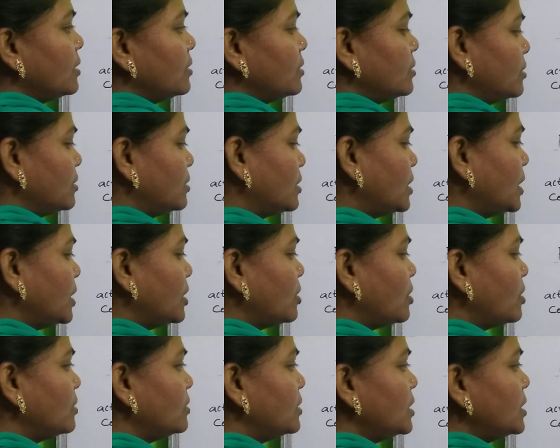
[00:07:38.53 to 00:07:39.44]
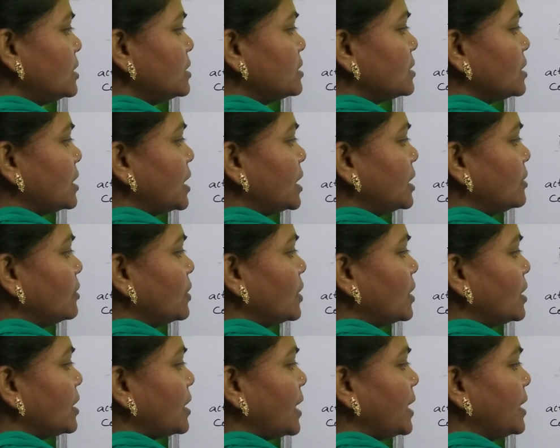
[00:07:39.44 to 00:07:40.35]
click on this and you can
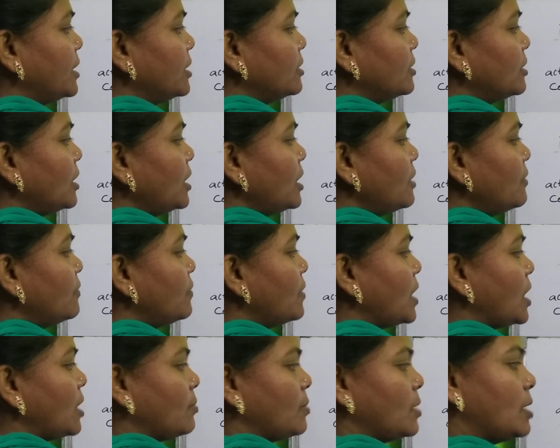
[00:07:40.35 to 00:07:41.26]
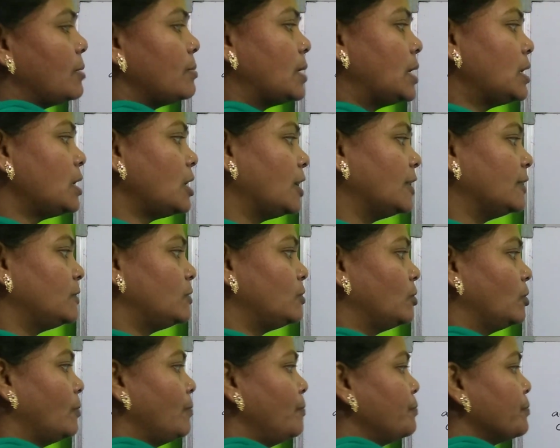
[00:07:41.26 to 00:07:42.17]
write in the formula bar also.